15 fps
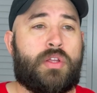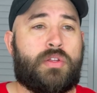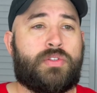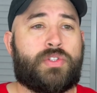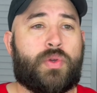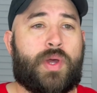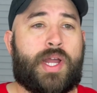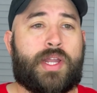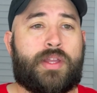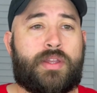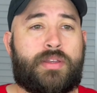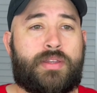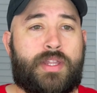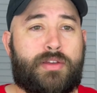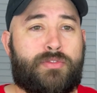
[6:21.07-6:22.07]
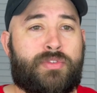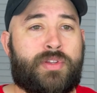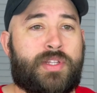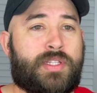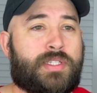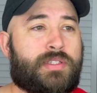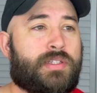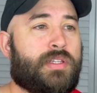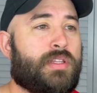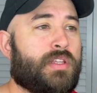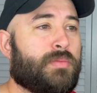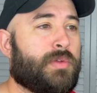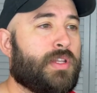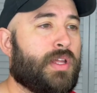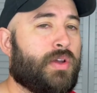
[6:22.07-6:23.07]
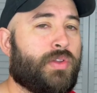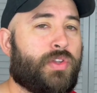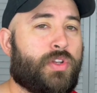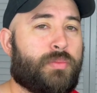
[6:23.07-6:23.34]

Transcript: So I could definitely see them allowing you